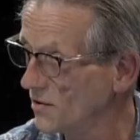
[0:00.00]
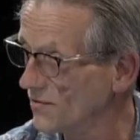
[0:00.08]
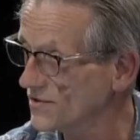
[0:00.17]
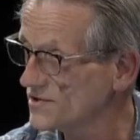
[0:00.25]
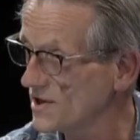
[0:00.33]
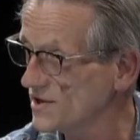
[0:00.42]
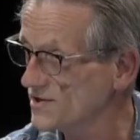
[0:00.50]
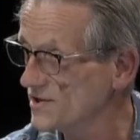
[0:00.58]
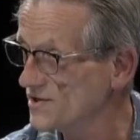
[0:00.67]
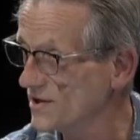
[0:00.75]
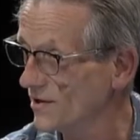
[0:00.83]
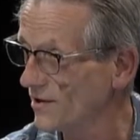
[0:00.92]
this has this
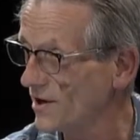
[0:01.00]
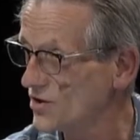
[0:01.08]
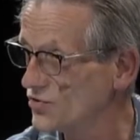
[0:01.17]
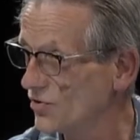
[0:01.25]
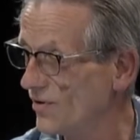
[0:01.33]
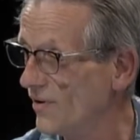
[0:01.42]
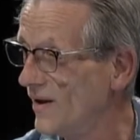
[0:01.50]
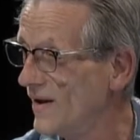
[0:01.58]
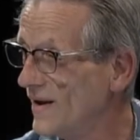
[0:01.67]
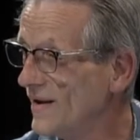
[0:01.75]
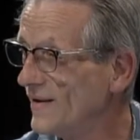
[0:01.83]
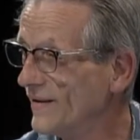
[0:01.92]
intellectual
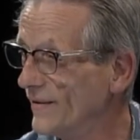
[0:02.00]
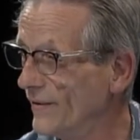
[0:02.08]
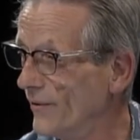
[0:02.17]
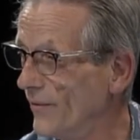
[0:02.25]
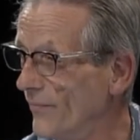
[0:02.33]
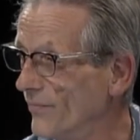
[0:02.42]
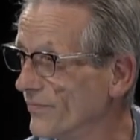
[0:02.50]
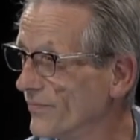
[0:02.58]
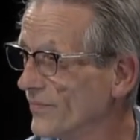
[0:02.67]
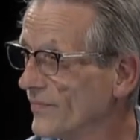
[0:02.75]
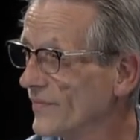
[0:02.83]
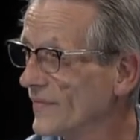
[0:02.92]
um,
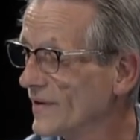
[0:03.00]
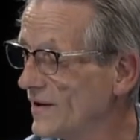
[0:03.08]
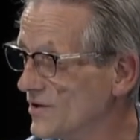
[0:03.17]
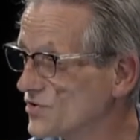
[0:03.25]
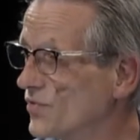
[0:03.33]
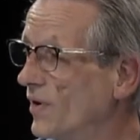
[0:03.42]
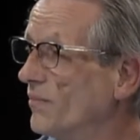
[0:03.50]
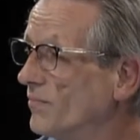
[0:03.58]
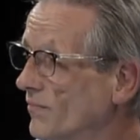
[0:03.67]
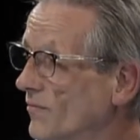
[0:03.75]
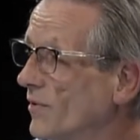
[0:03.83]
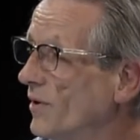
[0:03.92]
long history. History.
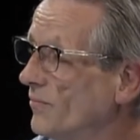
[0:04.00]
Mm-hmm. Right.